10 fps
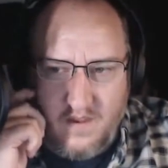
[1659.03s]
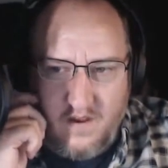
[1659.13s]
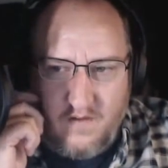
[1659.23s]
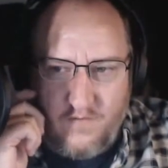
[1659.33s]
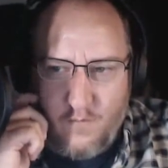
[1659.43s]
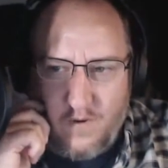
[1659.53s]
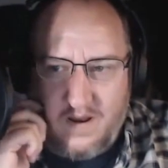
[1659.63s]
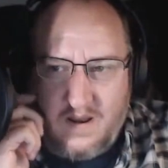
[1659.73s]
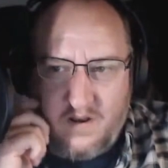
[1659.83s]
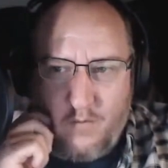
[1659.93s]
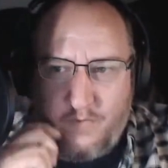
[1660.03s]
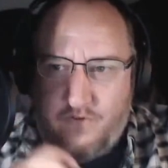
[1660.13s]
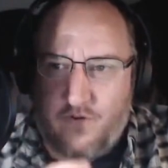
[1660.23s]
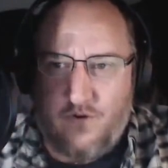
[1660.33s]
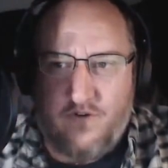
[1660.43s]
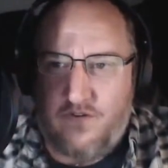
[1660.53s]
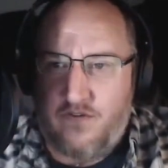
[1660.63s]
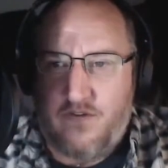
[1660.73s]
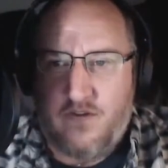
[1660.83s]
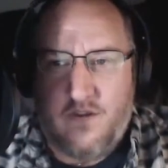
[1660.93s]
if you want to get into open
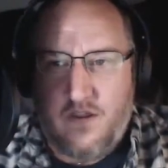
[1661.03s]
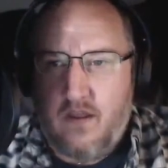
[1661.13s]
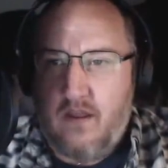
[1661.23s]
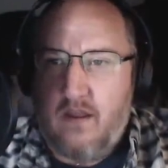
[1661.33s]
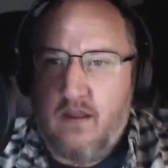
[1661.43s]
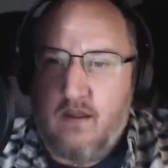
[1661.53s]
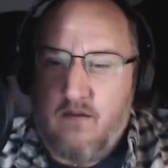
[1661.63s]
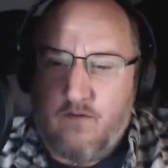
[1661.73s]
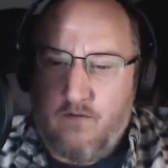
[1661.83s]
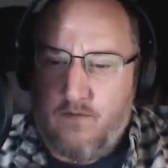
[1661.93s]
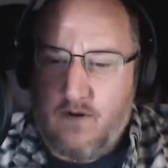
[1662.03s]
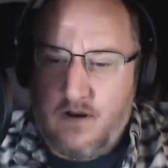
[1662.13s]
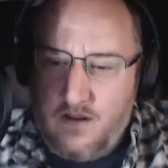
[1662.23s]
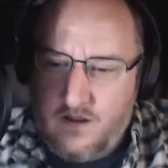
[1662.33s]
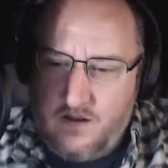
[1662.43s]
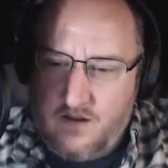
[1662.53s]
source, feel free to